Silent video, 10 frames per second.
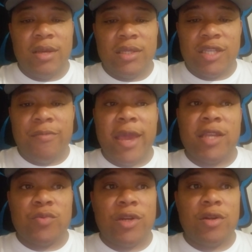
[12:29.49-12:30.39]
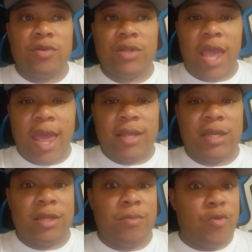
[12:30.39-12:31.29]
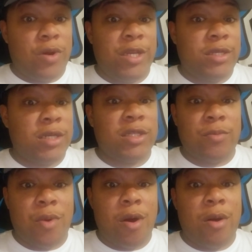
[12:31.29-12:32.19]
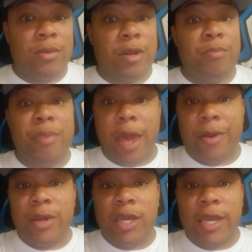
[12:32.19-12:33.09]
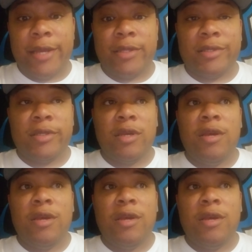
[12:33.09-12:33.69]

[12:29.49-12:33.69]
C-Mac is one of those guys that the more he touches the ball, the better he gets